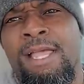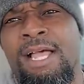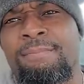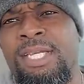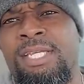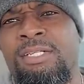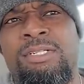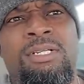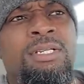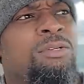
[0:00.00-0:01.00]
I
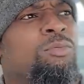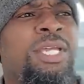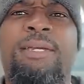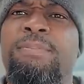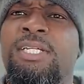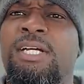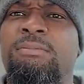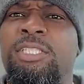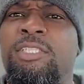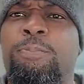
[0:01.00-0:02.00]
mean, we had
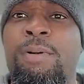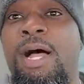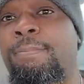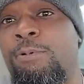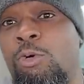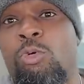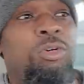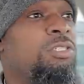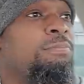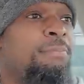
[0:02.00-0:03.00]
become this popcorn